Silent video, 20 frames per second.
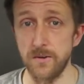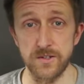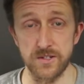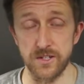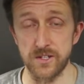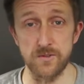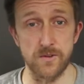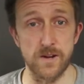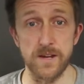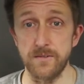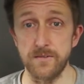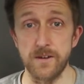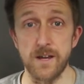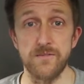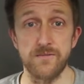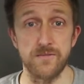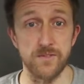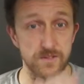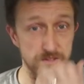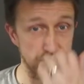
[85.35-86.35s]
It's a great
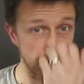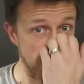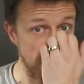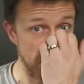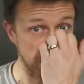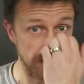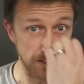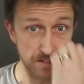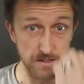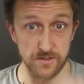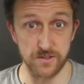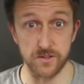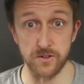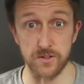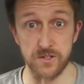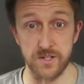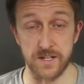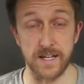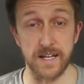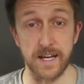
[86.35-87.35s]
reference, and I'll get it as
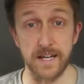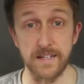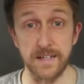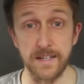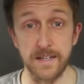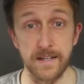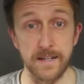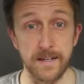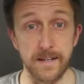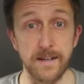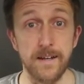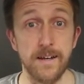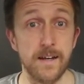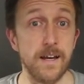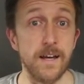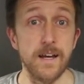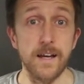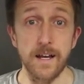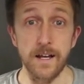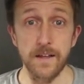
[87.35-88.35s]
good as I can in here,
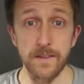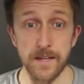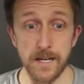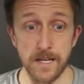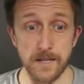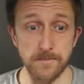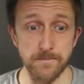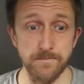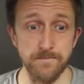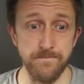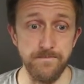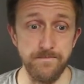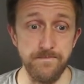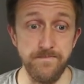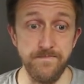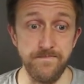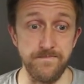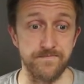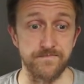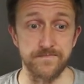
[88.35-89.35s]
and then
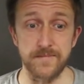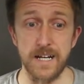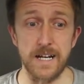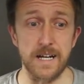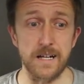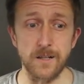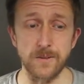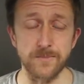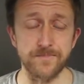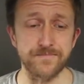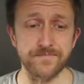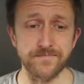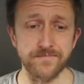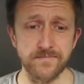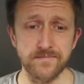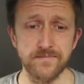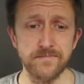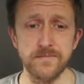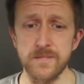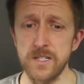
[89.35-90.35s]
I'll
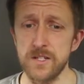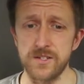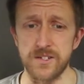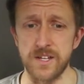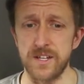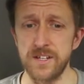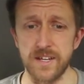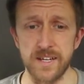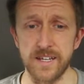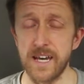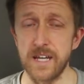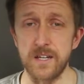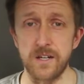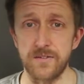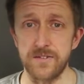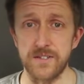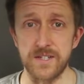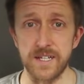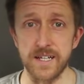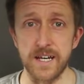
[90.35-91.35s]
send it again
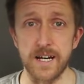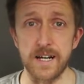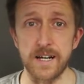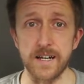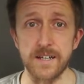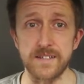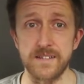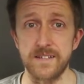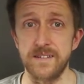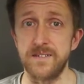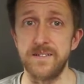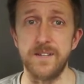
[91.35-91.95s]
off to the guys.